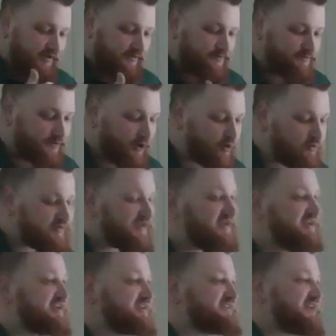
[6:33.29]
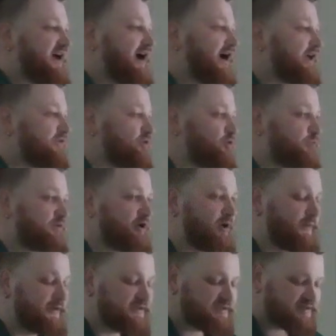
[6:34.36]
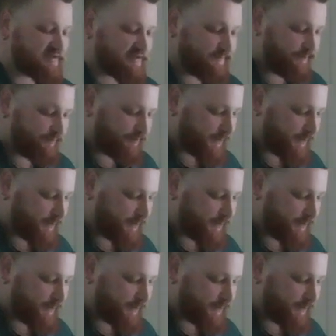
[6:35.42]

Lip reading: know that it is a hollow promise.